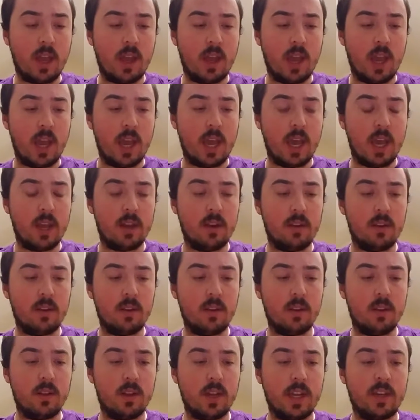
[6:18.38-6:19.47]
And
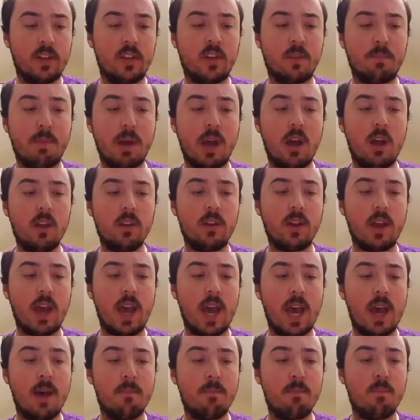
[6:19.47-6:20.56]
it's spelled
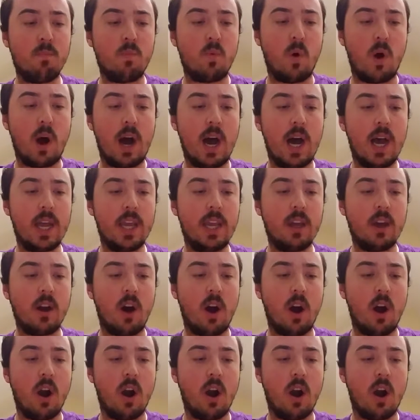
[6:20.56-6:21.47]
Myrrh.